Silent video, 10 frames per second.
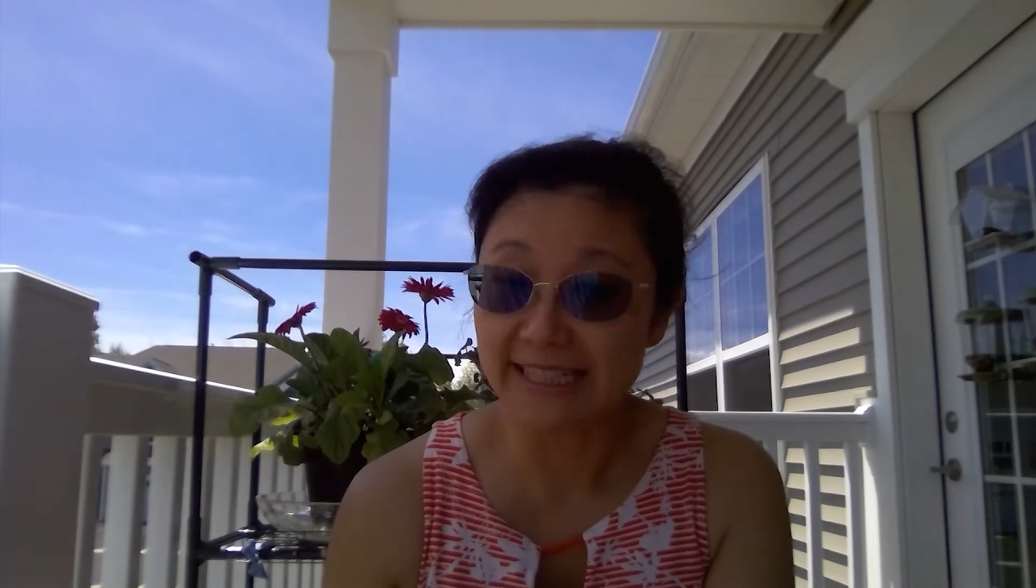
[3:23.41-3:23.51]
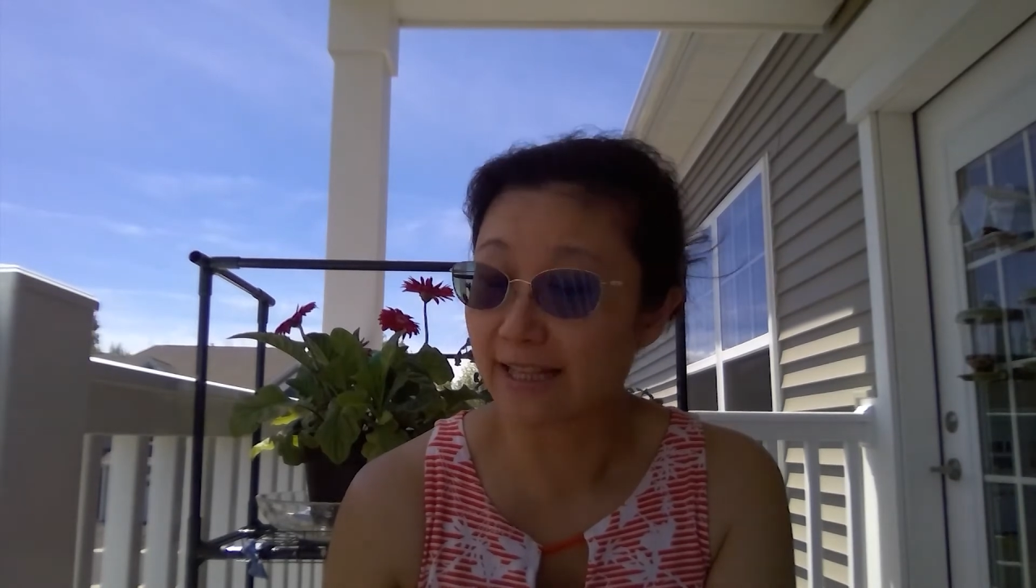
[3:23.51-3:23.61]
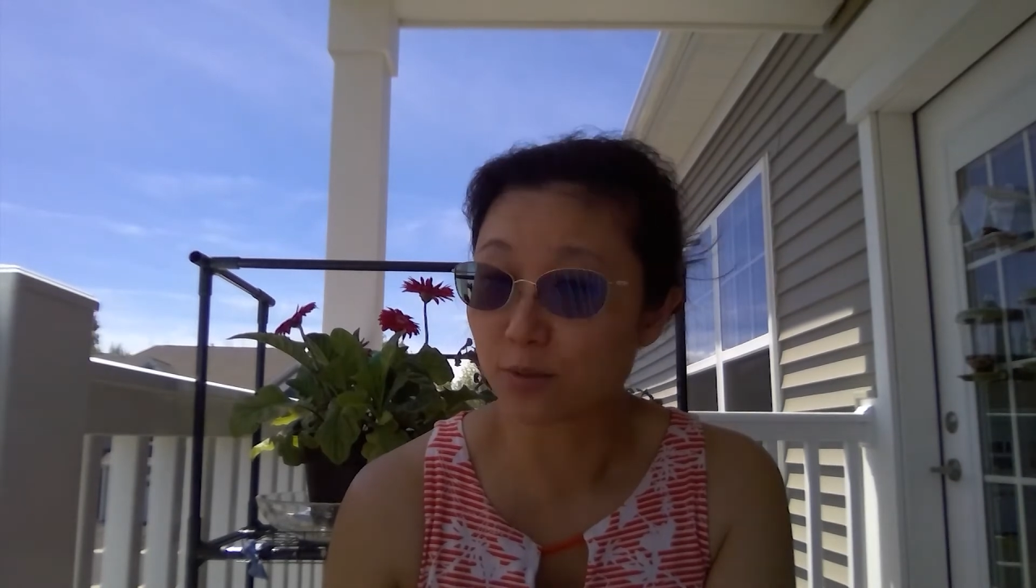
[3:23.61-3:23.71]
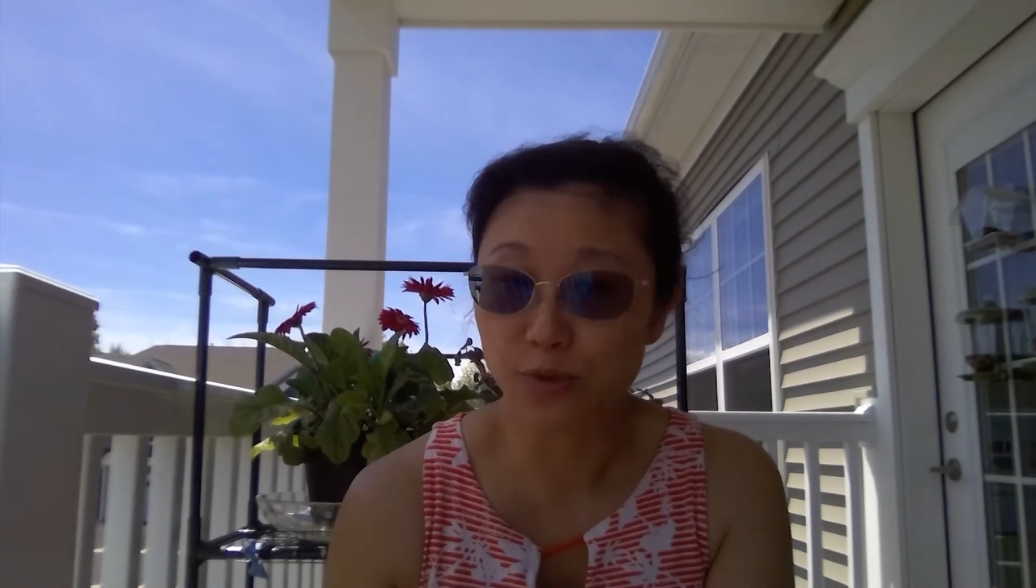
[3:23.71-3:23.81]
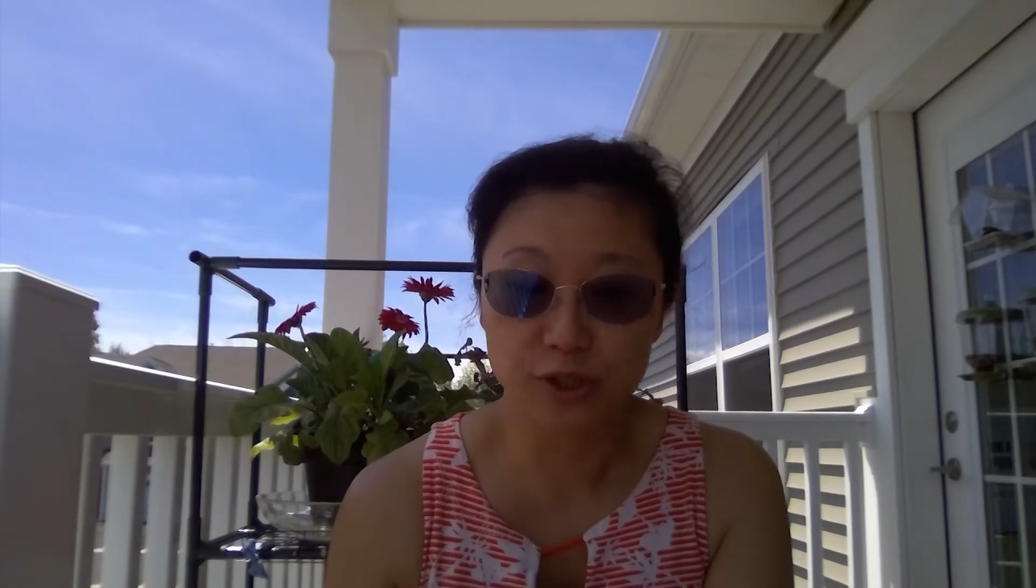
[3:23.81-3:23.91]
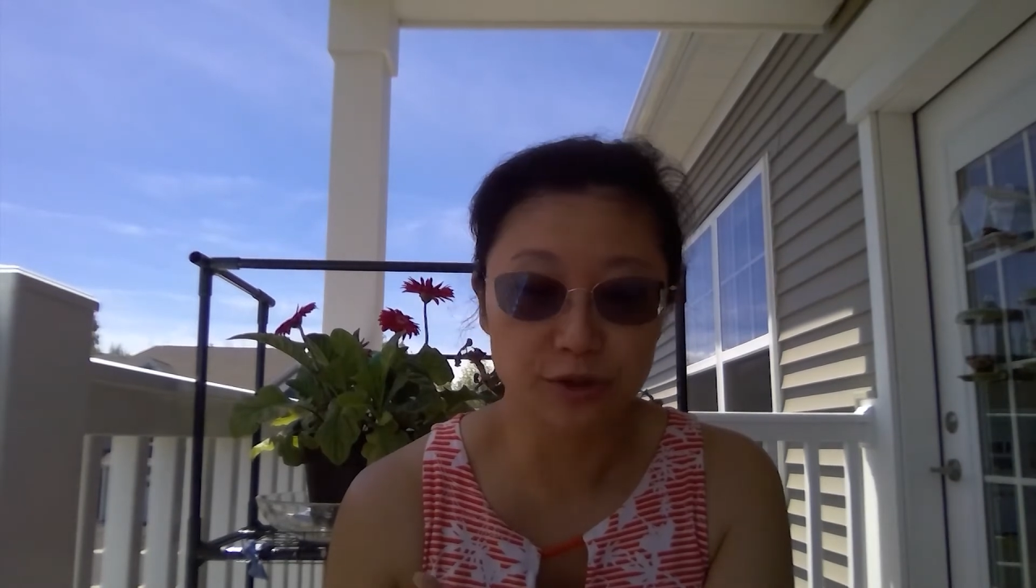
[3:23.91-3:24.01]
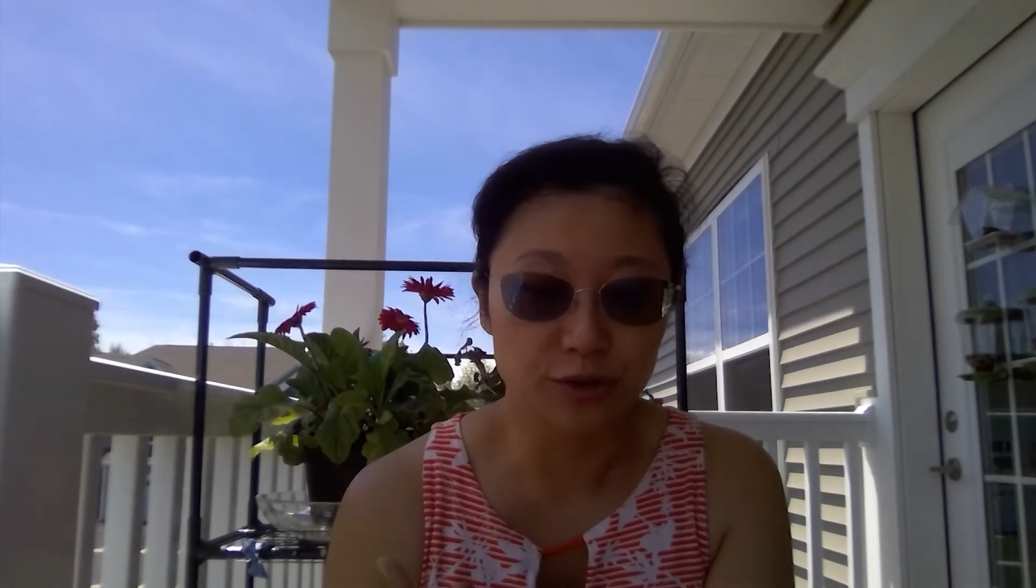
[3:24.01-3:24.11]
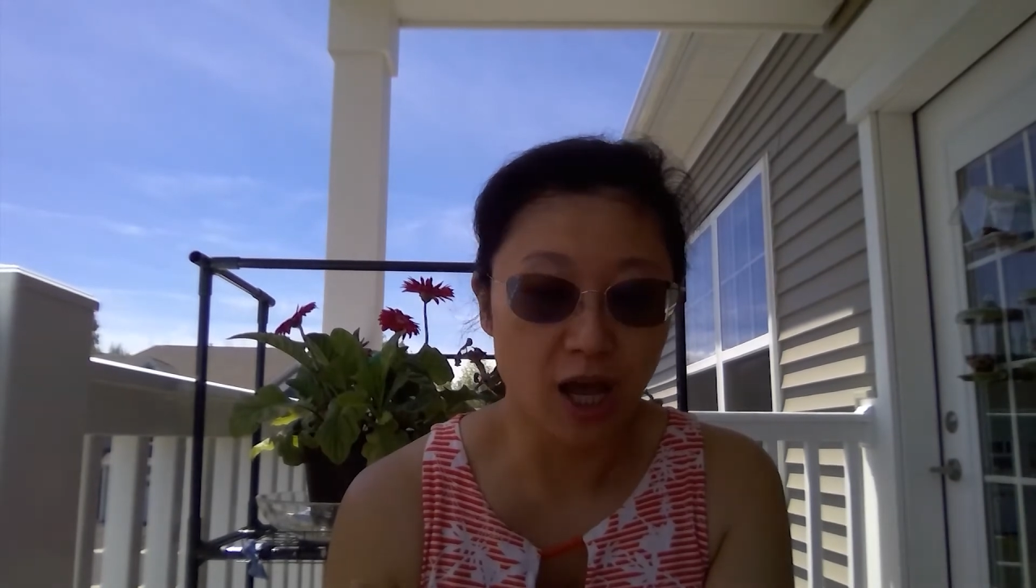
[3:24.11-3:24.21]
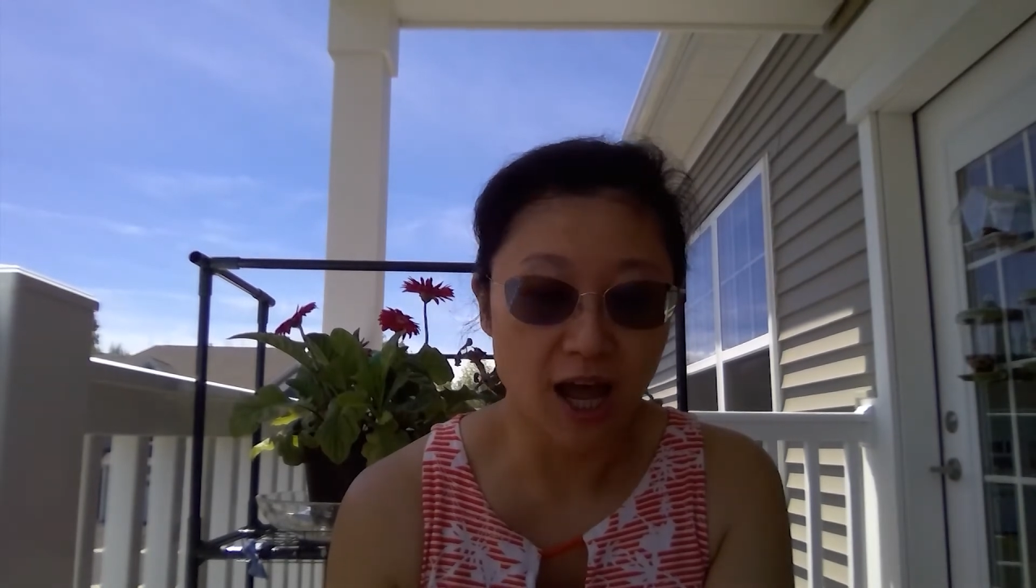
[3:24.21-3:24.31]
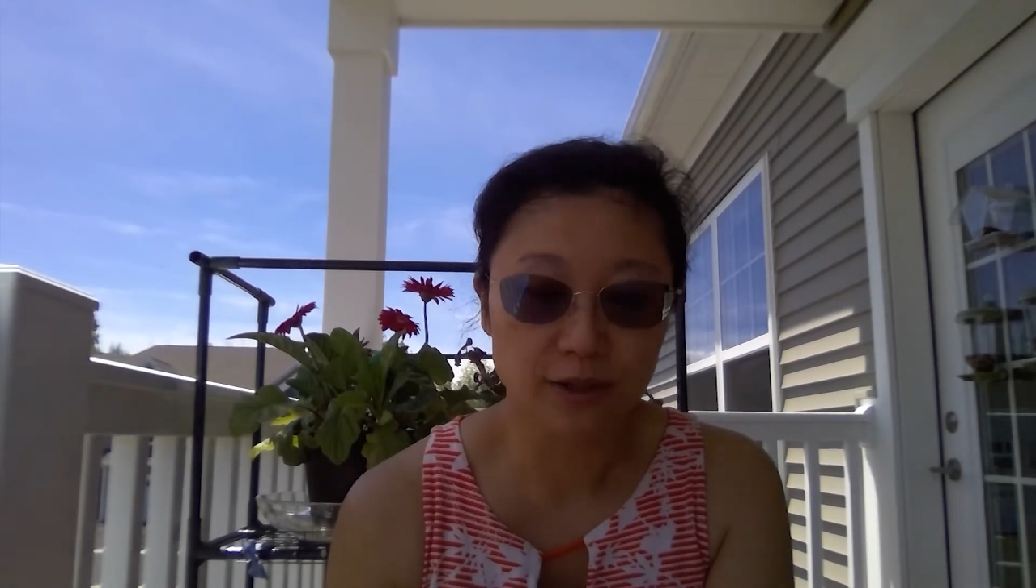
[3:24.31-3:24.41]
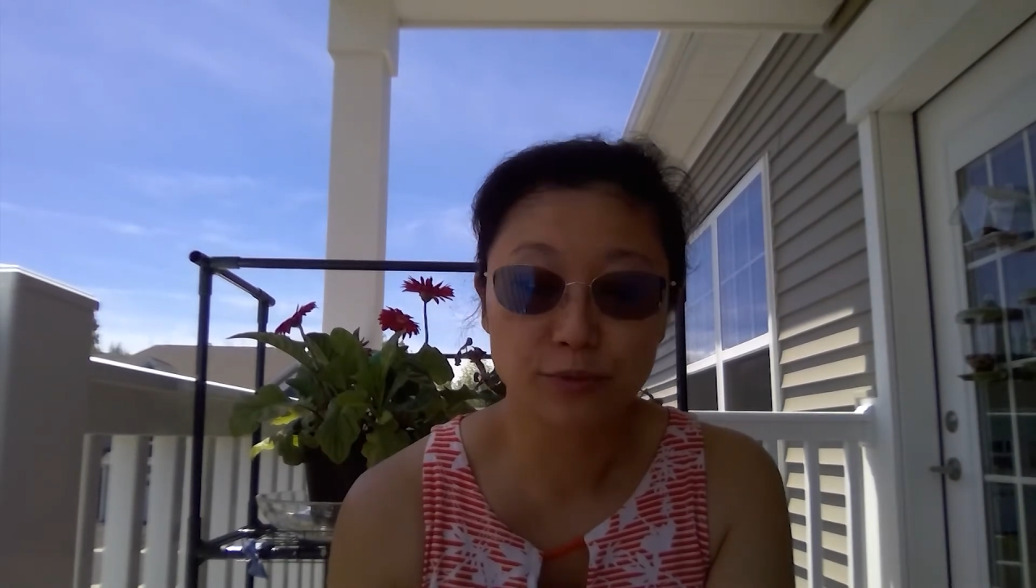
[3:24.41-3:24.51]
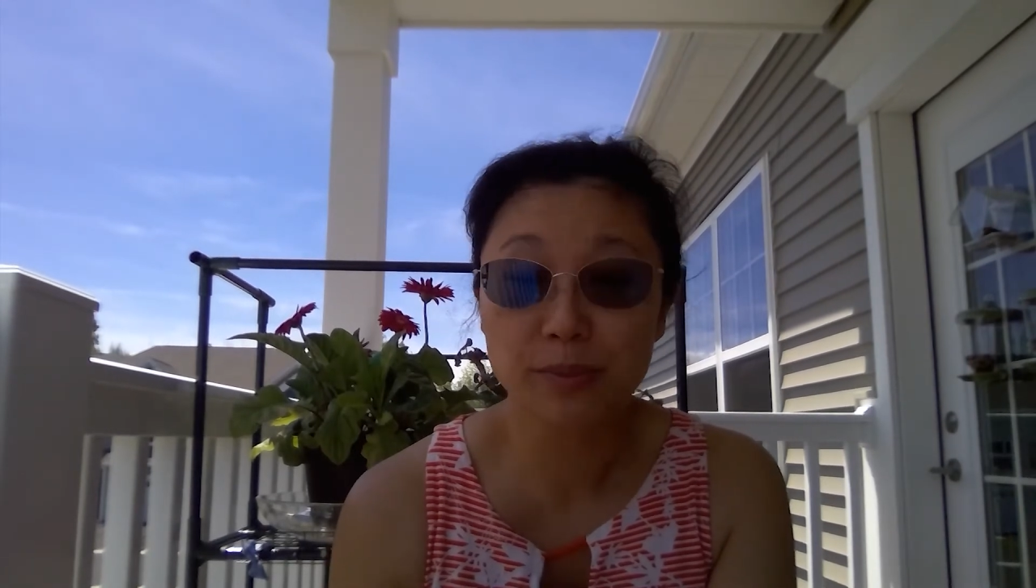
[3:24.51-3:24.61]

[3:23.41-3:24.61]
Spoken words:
and we do not